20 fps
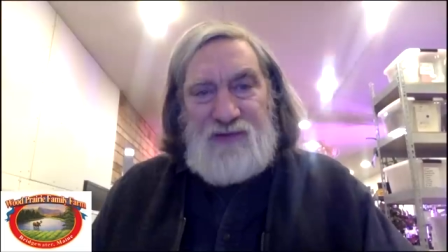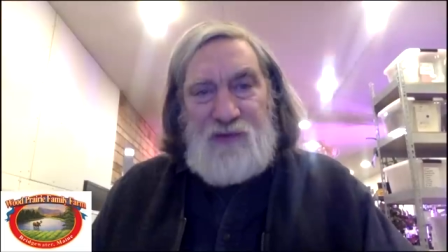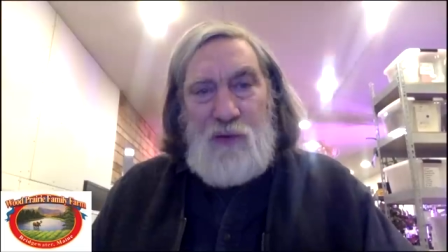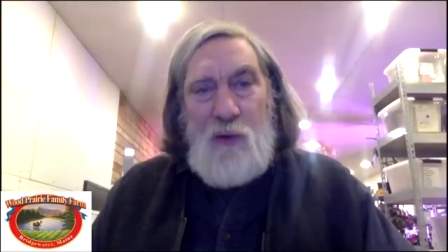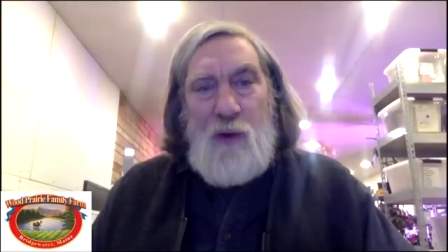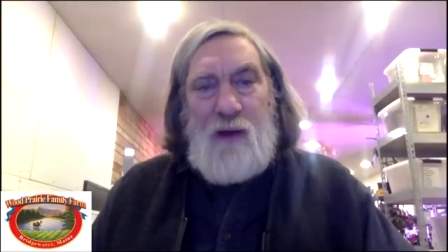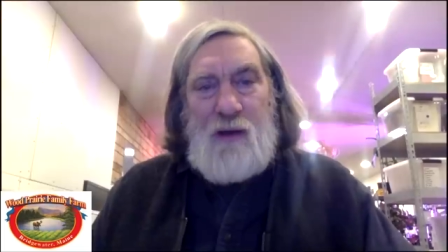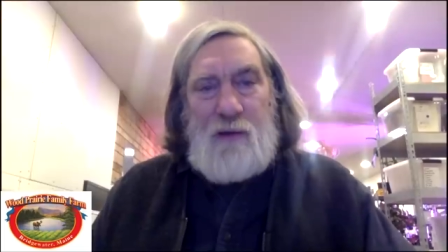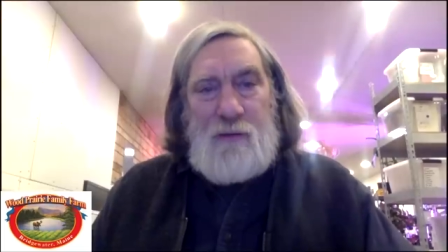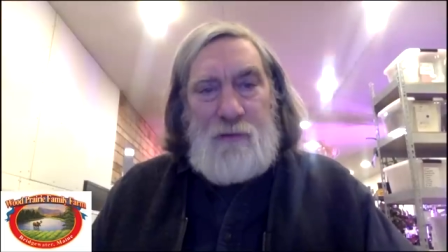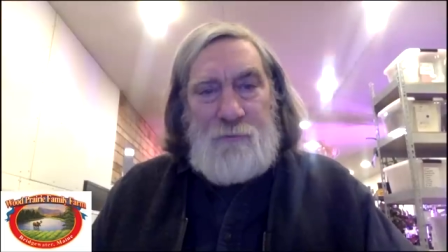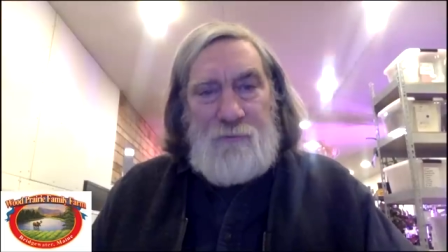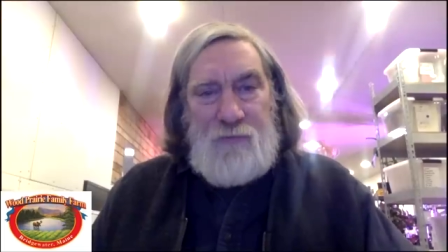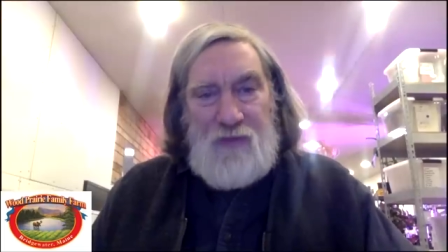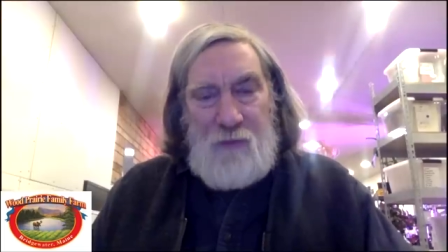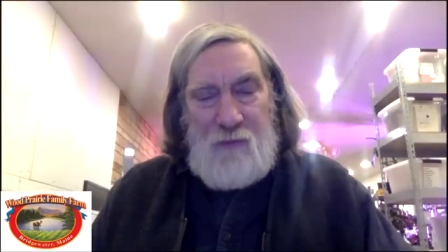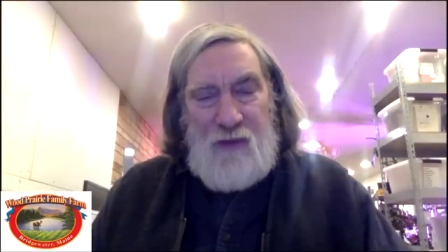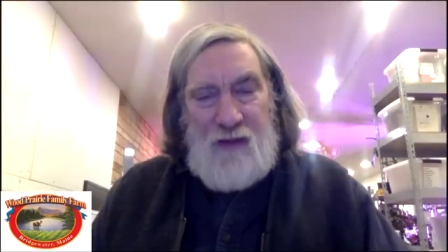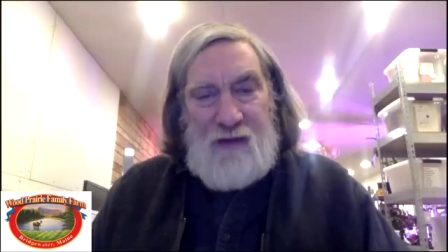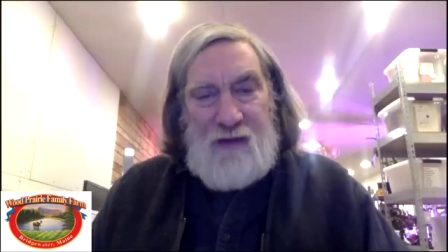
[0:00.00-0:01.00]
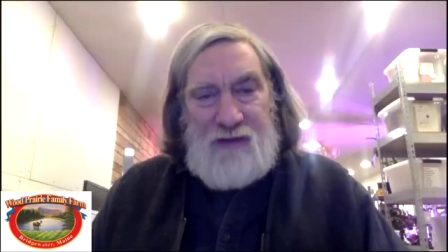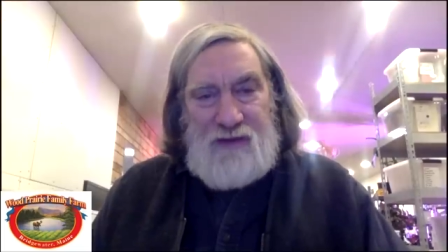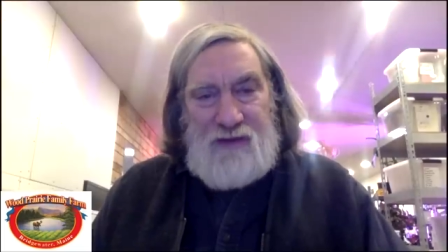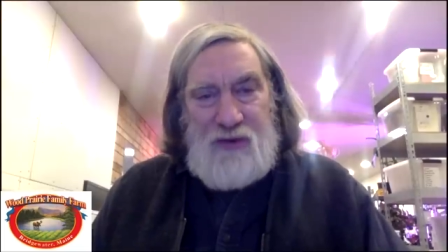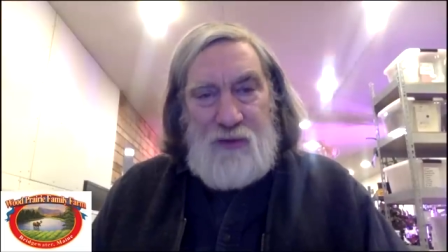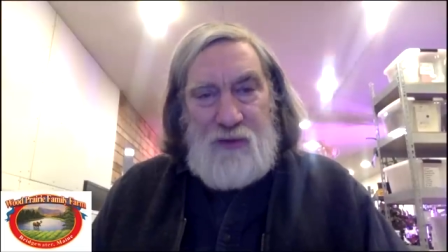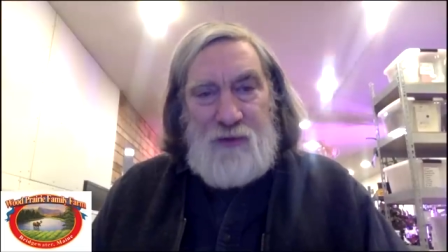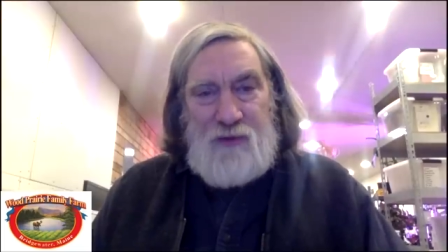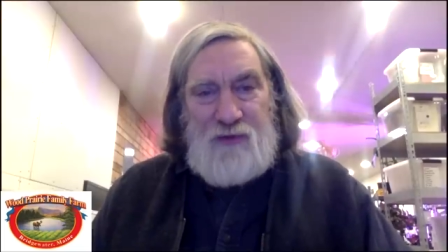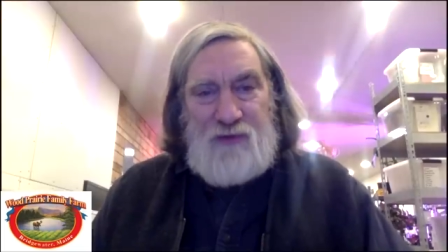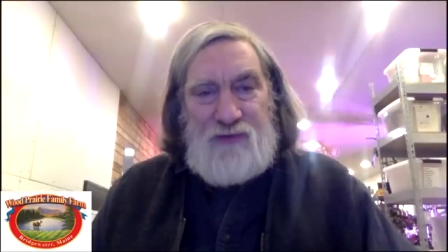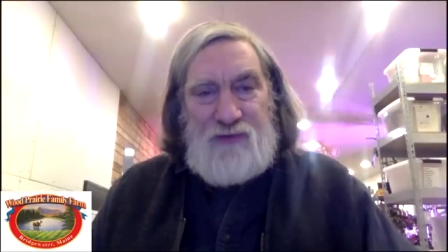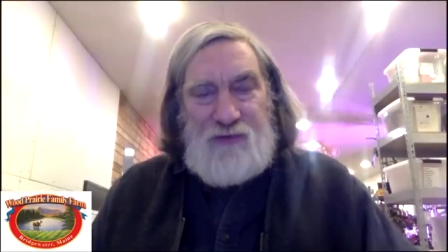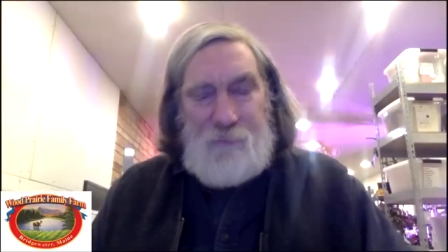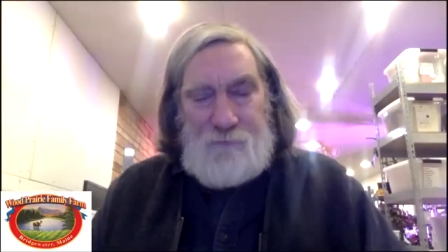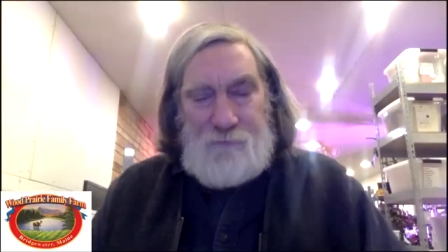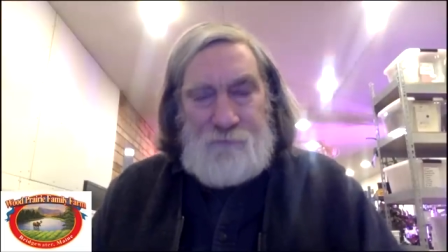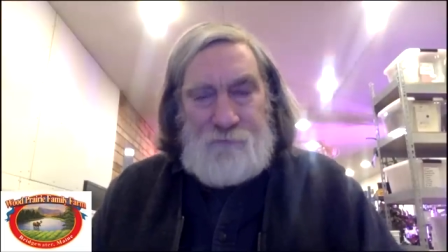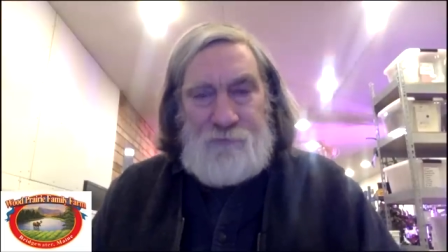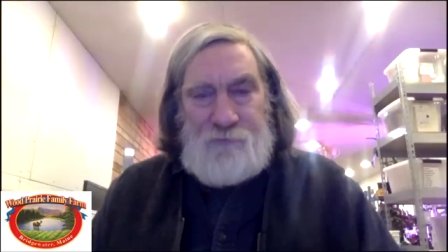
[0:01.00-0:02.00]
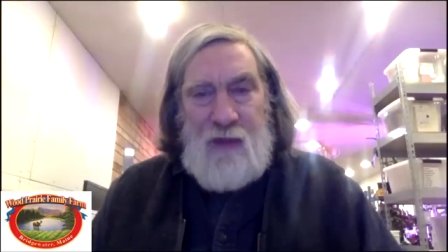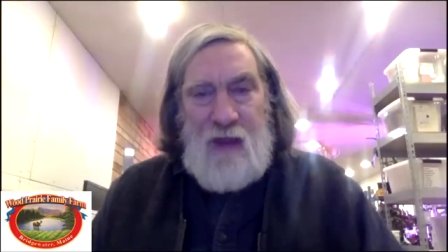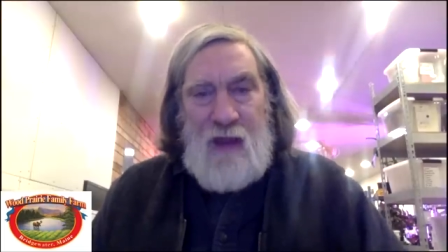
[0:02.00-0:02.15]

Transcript: in the soil, the mini tubers,